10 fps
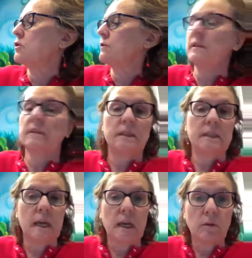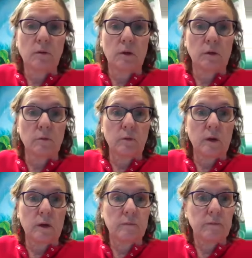served in the Second World
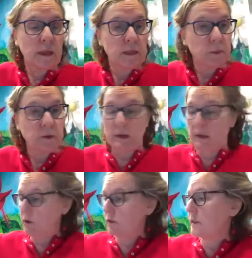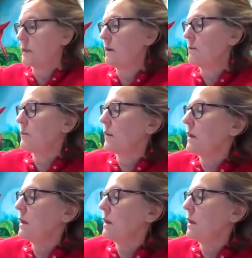War. That's pretty interesting.